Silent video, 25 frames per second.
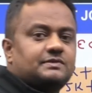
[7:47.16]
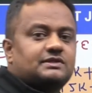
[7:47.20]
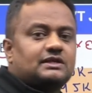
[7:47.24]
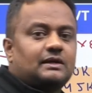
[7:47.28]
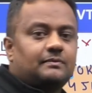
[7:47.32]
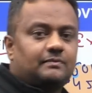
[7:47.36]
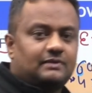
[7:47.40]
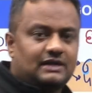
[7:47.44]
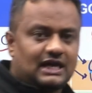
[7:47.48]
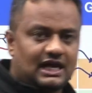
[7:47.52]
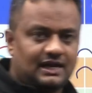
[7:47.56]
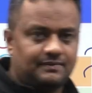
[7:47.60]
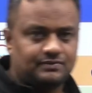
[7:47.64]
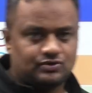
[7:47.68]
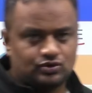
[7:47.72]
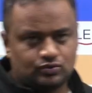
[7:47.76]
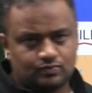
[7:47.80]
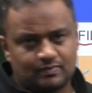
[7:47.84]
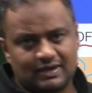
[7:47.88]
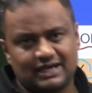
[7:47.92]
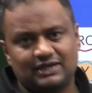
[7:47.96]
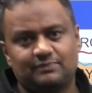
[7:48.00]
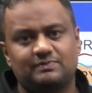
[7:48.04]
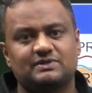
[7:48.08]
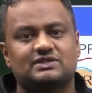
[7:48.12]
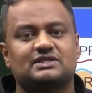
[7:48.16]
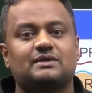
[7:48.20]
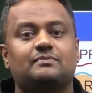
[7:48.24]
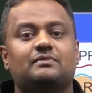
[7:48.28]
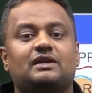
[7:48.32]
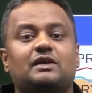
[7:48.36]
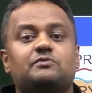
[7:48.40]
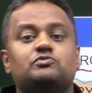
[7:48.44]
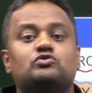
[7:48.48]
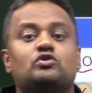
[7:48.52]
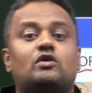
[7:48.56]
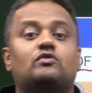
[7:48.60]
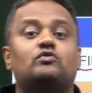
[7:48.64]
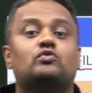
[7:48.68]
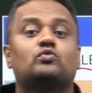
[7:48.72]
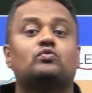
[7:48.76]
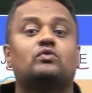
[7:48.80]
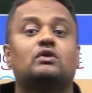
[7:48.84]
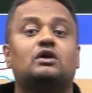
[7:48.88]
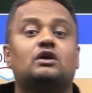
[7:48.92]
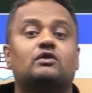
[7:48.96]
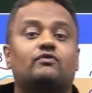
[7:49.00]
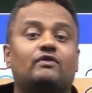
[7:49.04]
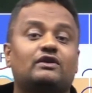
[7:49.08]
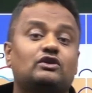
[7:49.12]
sometimes. Might be sometimes you have to
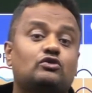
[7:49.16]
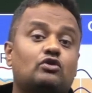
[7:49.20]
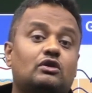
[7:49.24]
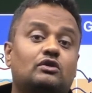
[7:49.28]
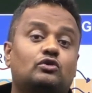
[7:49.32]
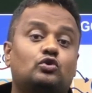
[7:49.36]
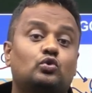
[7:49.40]
work when you are